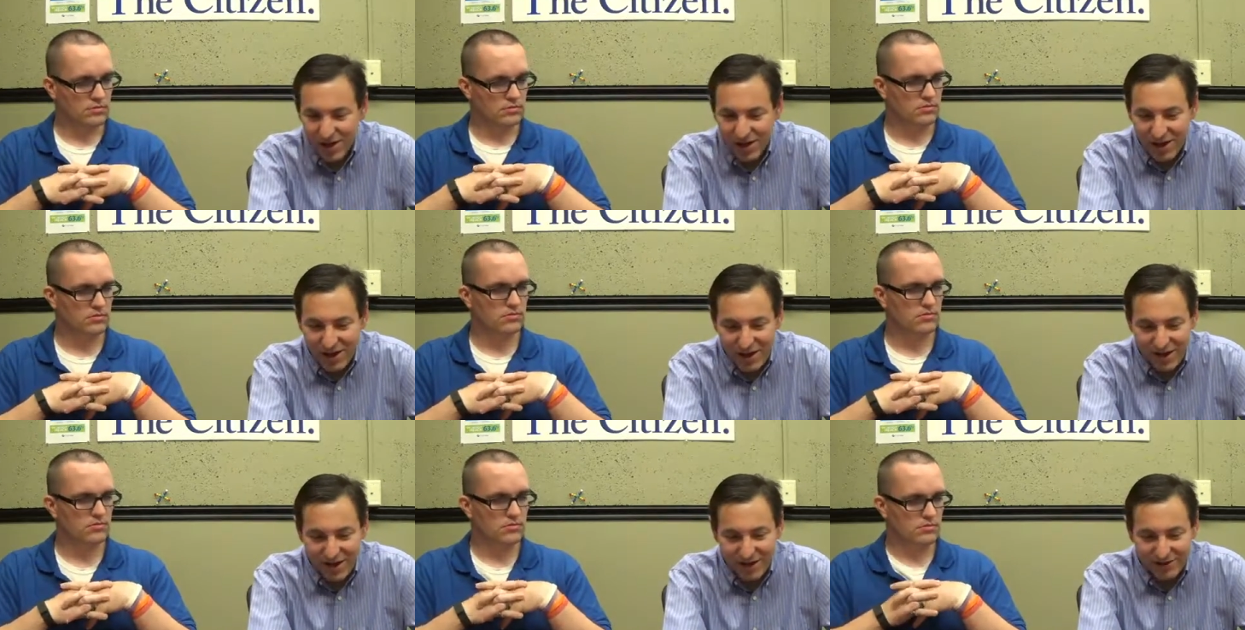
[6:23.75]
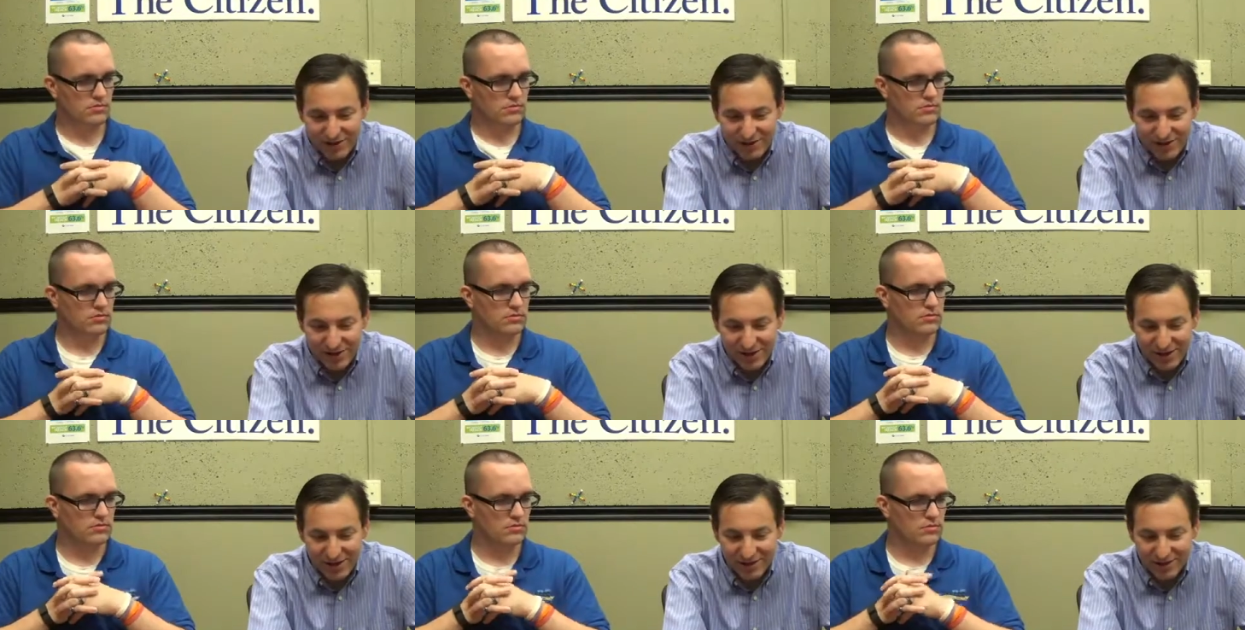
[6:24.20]
Speaker 1: And
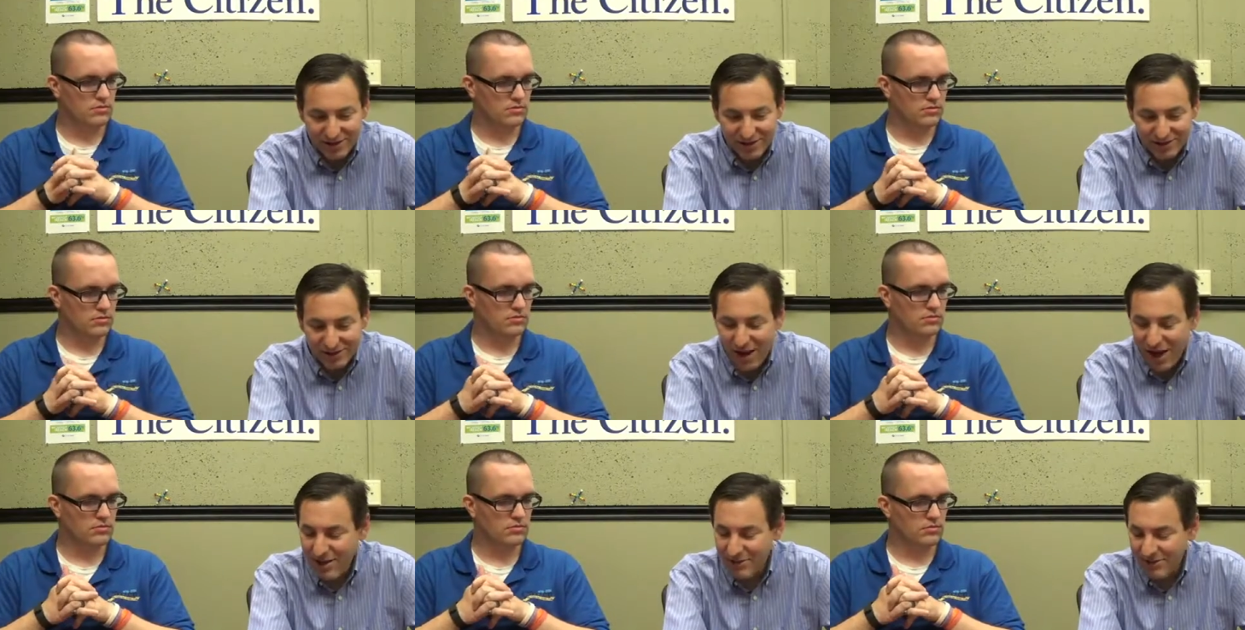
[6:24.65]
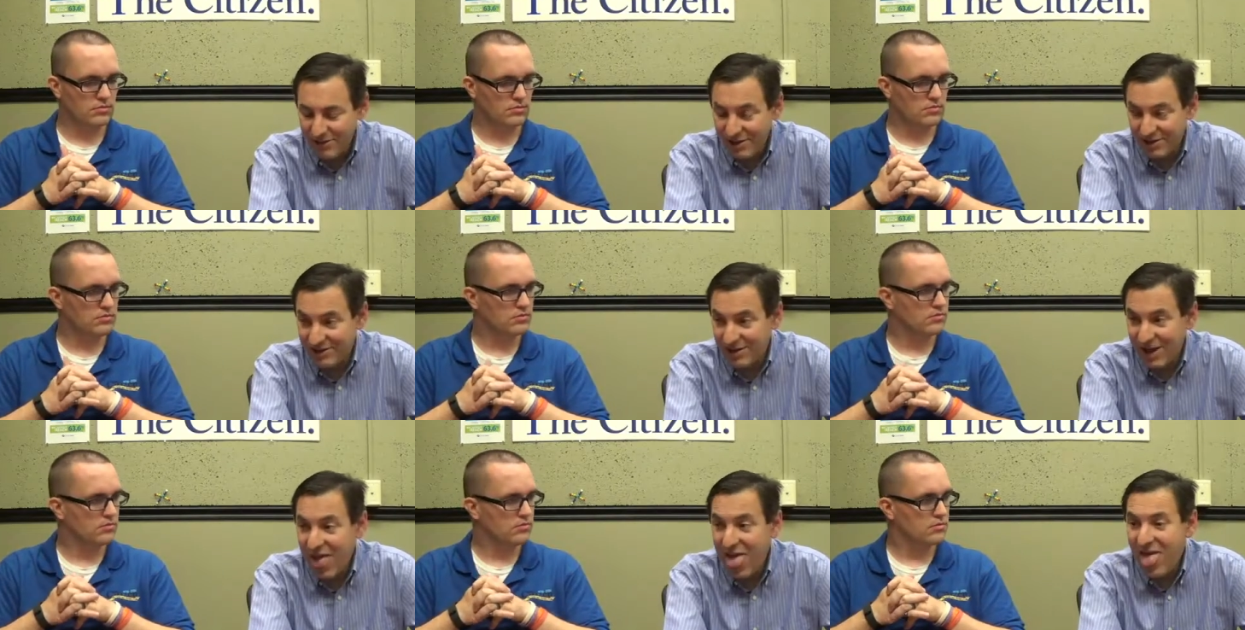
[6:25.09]

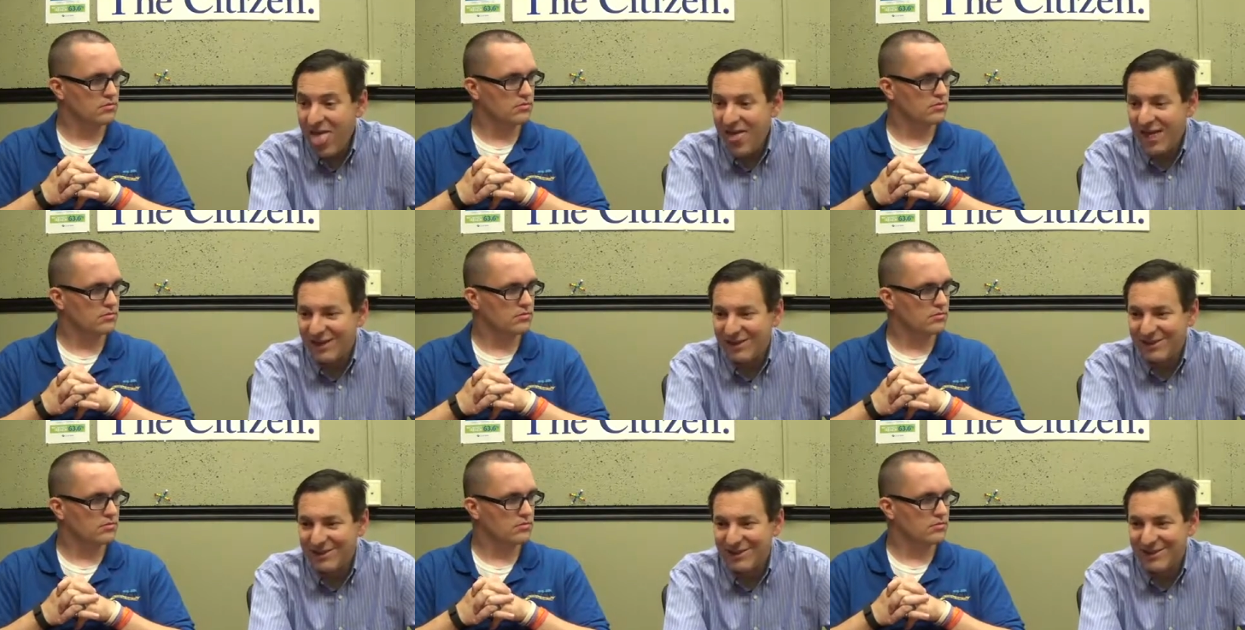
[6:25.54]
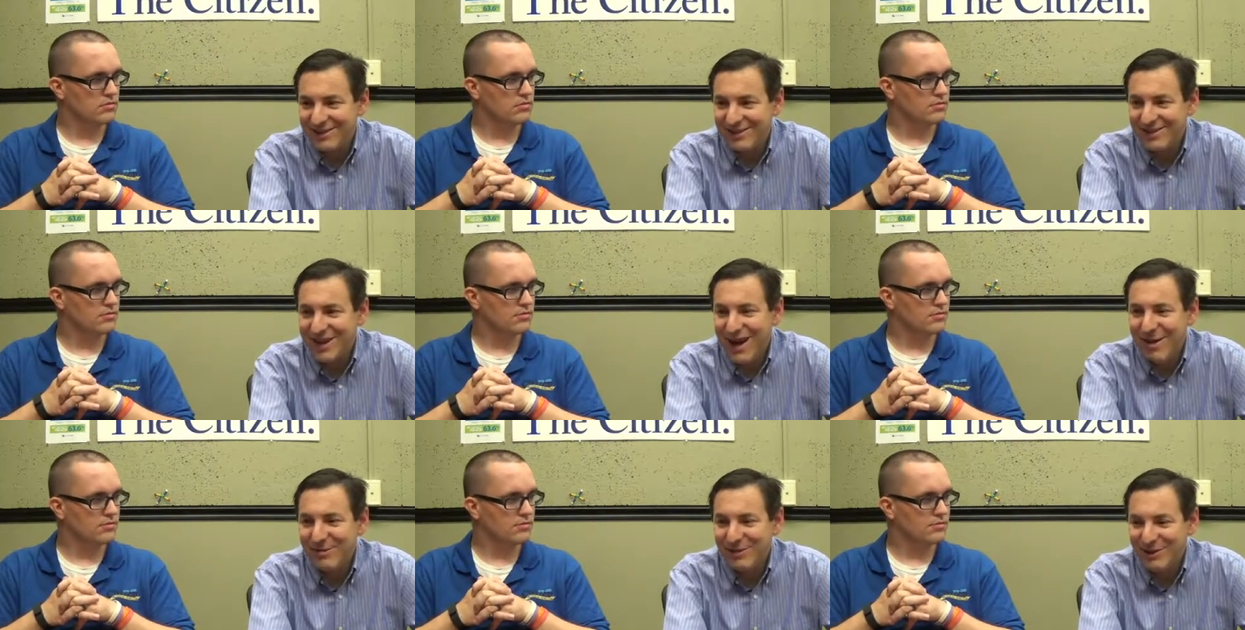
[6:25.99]

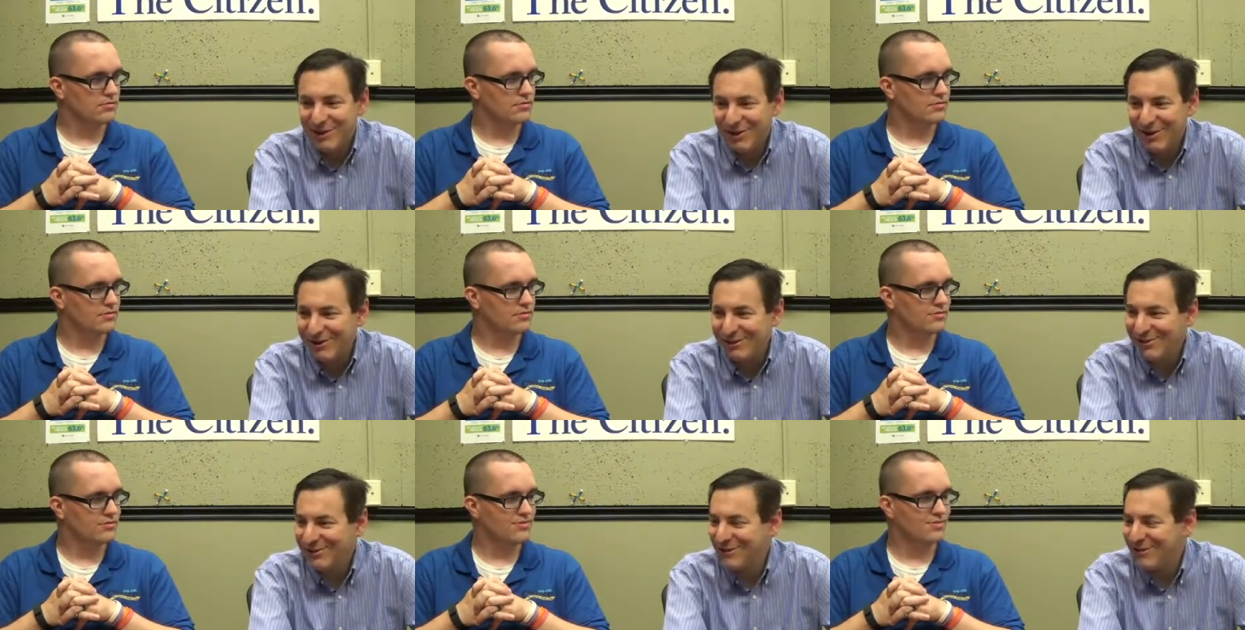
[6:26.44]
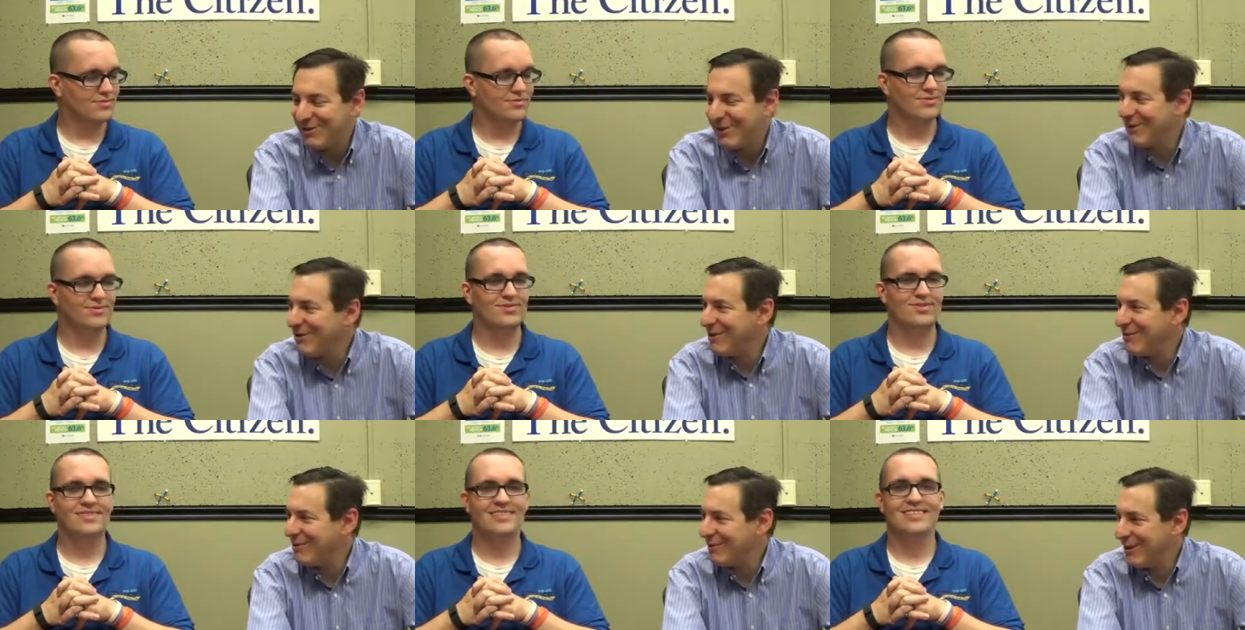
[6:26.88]
Ndamukong Suh, I
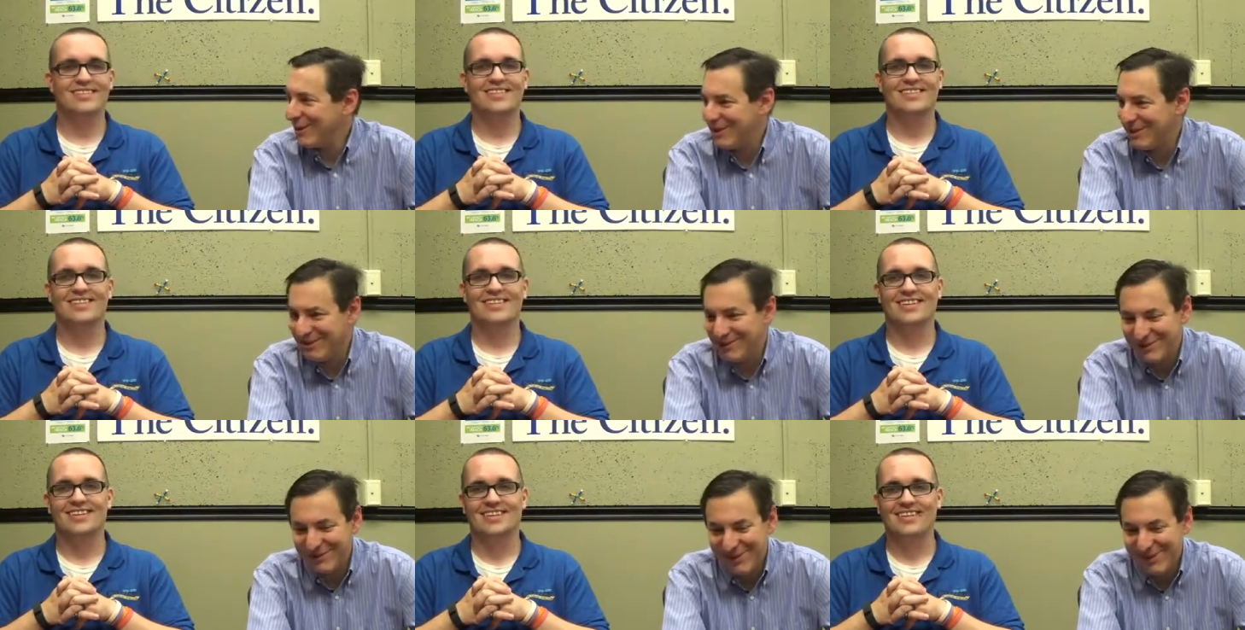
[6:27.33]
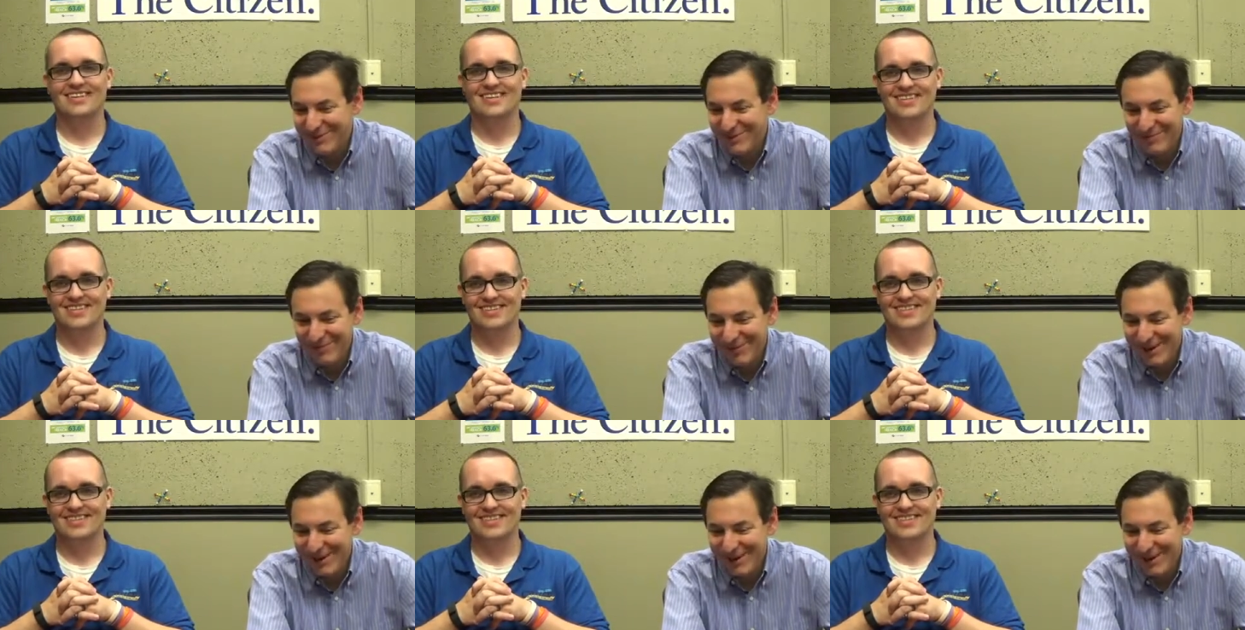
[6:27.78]
love saying his name.